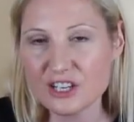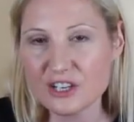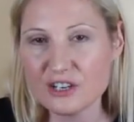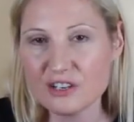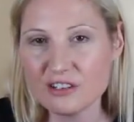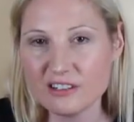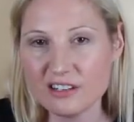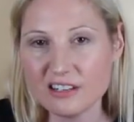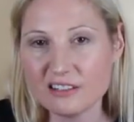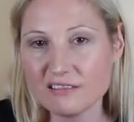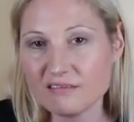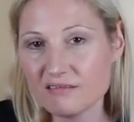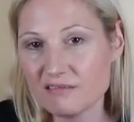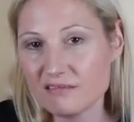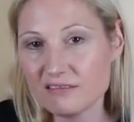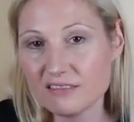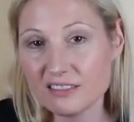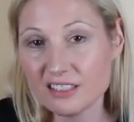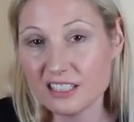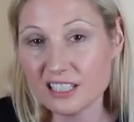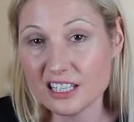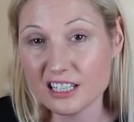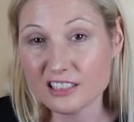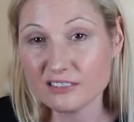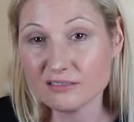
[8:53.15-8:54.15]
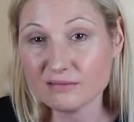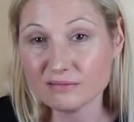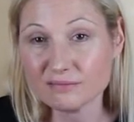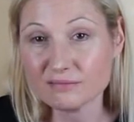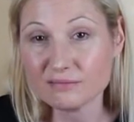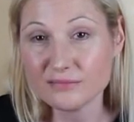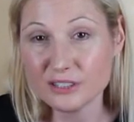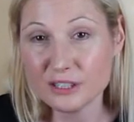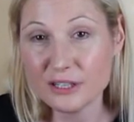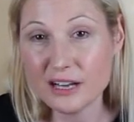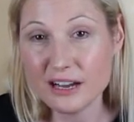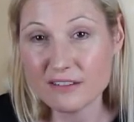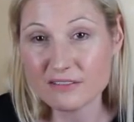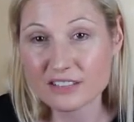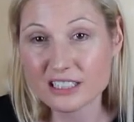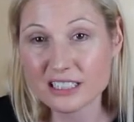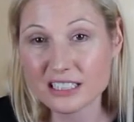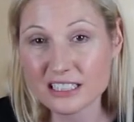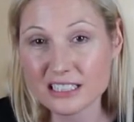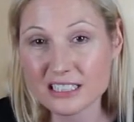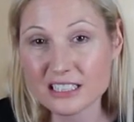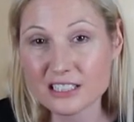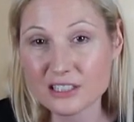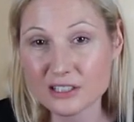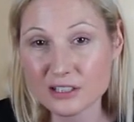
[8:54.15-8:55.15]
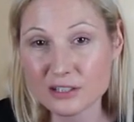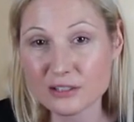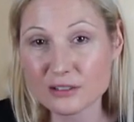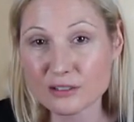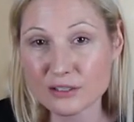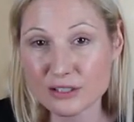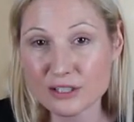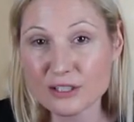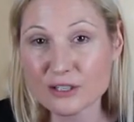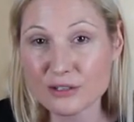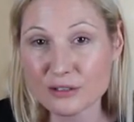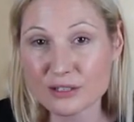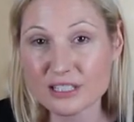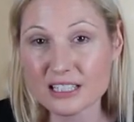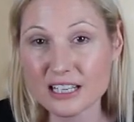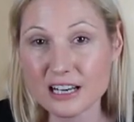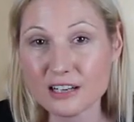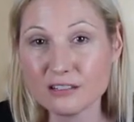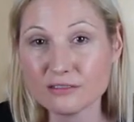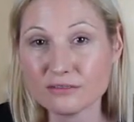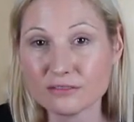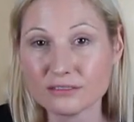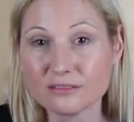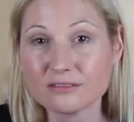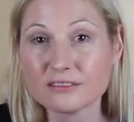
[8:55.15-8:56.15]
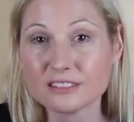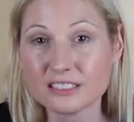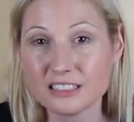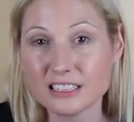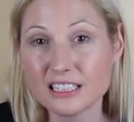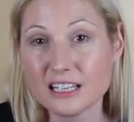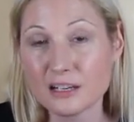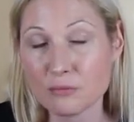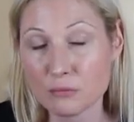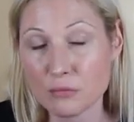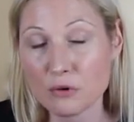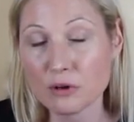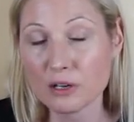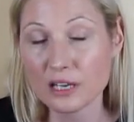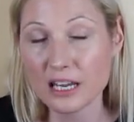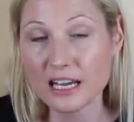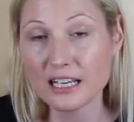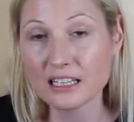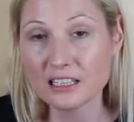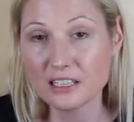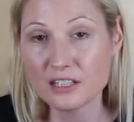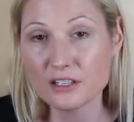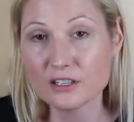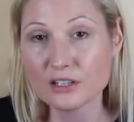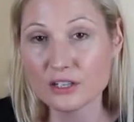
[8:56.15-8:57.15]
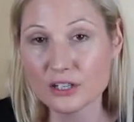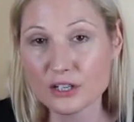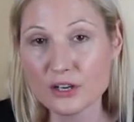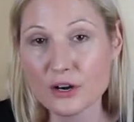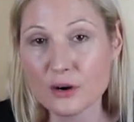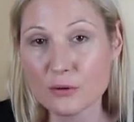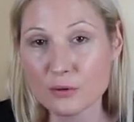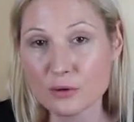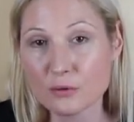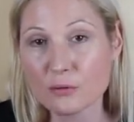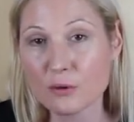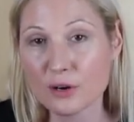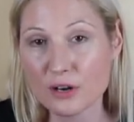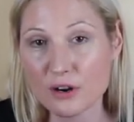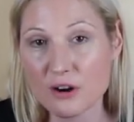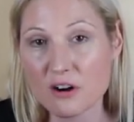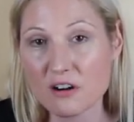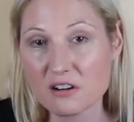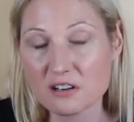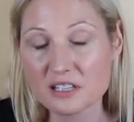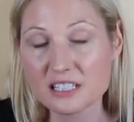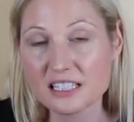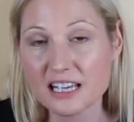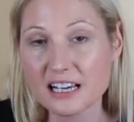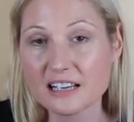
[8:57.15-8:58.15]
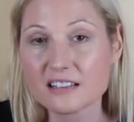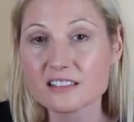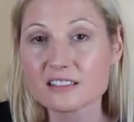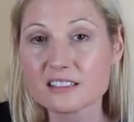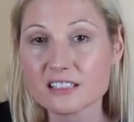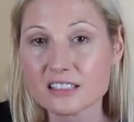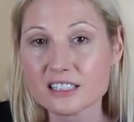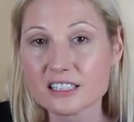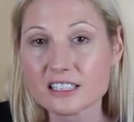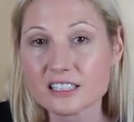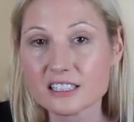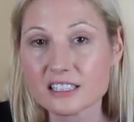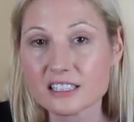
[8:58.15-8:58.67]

you have to listen to yourself, and more likely you're going to go with what your heart says.